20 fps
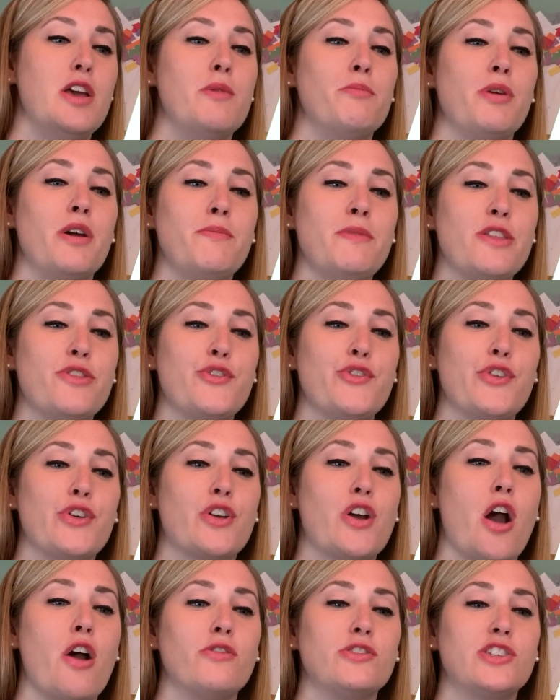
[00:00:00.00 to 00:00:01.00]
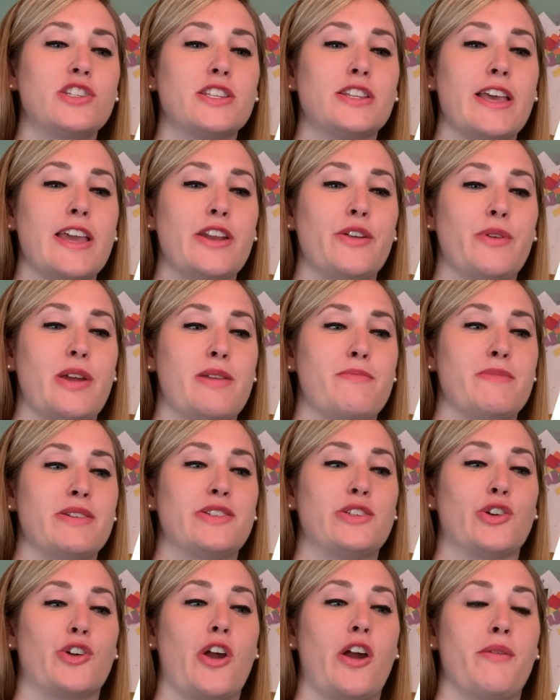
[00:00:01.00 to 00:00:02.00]
Put me through to Coach Slattery,
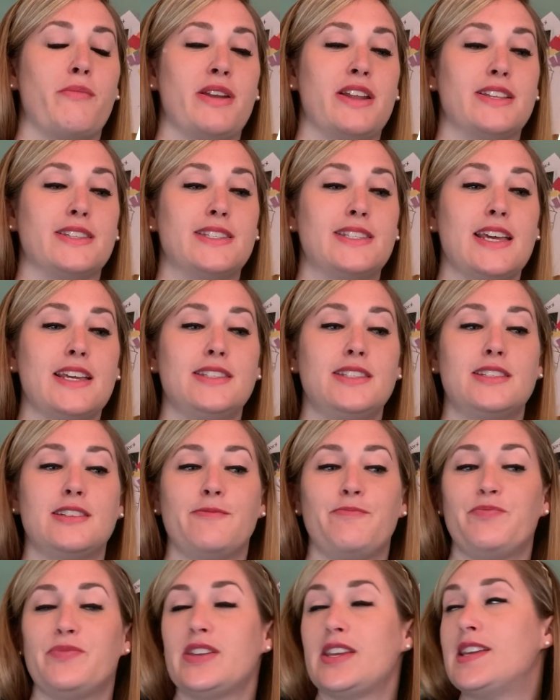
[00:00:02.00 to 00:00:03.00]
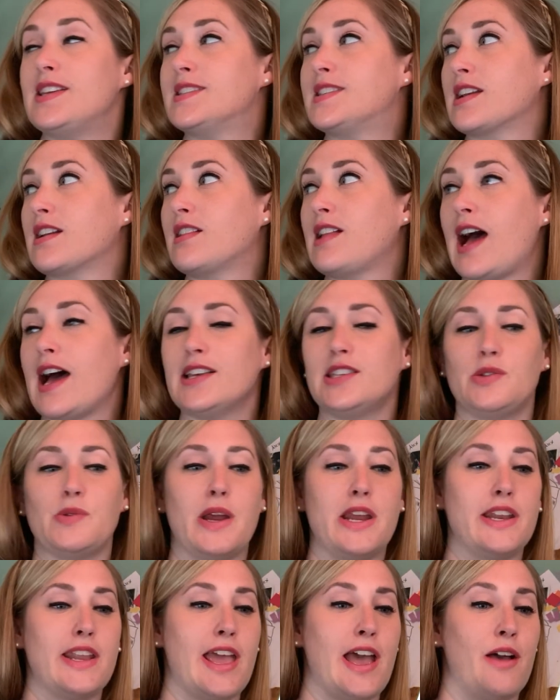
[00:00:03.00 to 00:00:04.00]
Mr. Kermit insists. He's in class
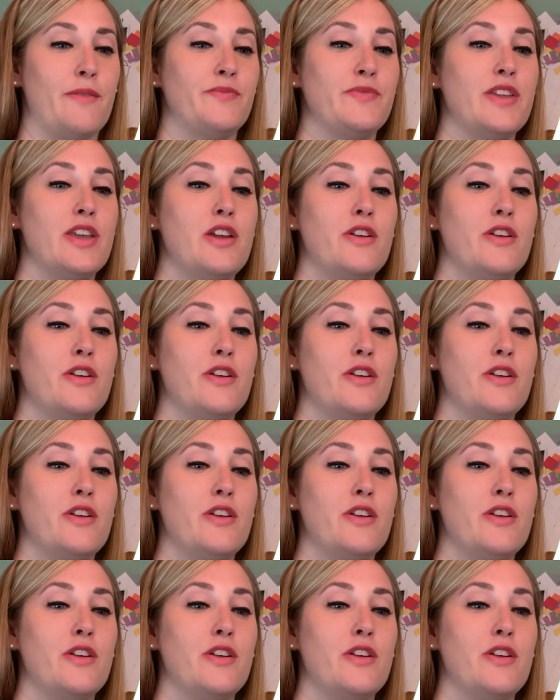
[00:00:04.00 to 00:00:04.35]
right now,